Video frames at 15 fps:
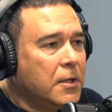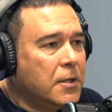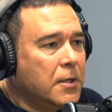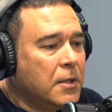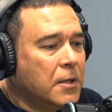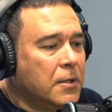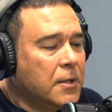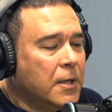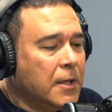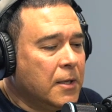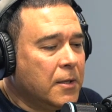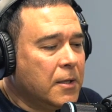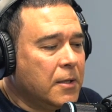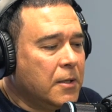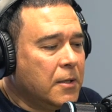And uh, I
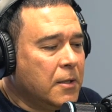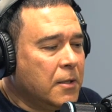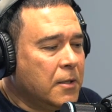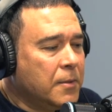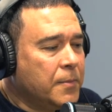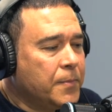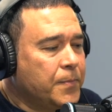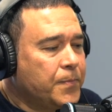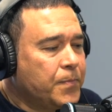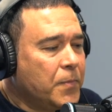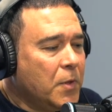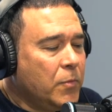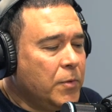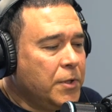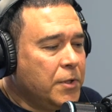think um,
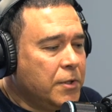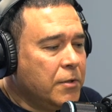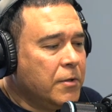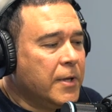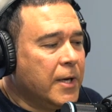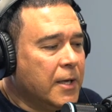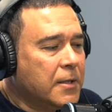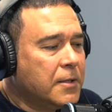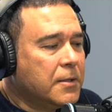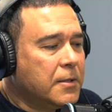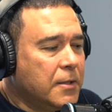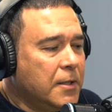when you do that,